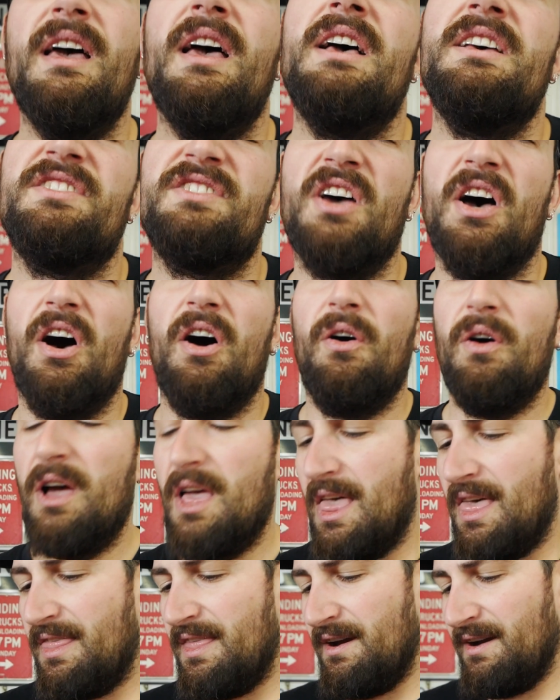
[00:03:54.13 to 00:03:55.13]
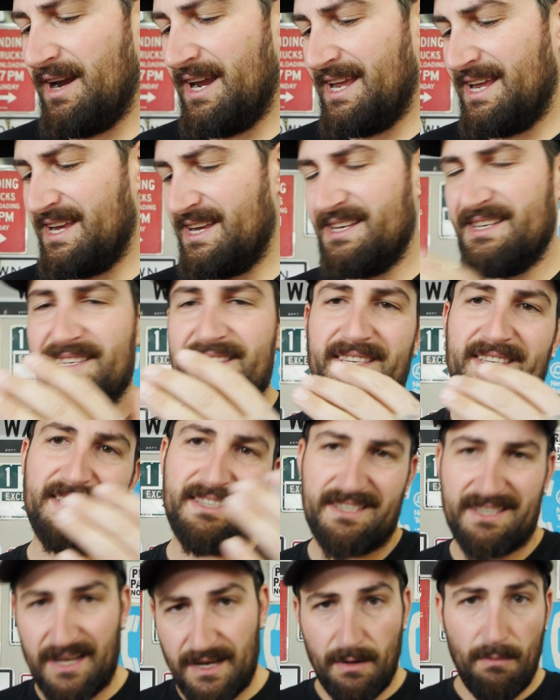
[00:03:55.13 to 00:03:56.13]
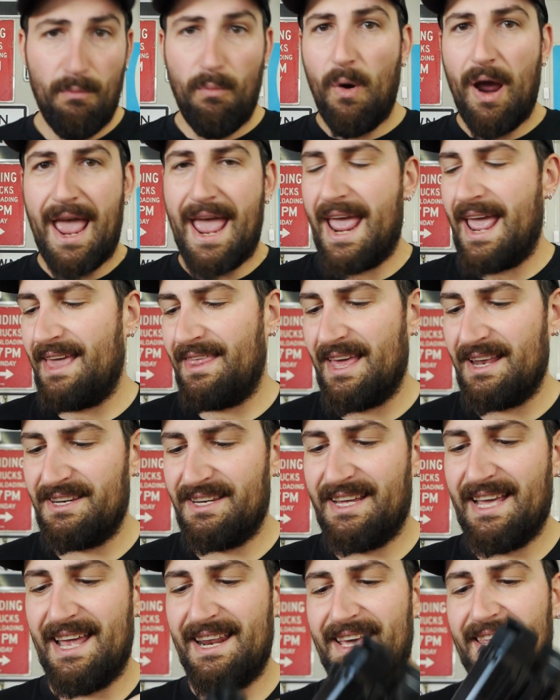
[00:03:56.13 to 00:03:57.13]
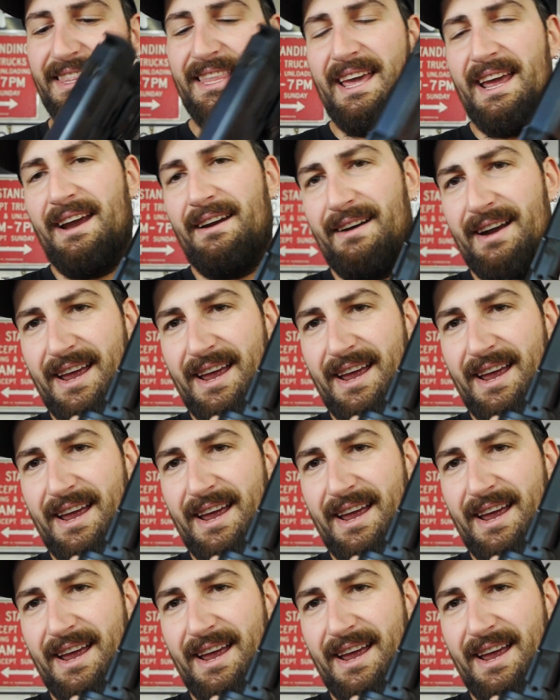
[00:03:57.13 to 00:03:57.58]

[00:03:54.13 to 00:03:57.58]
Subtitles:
So there is some way that you get in there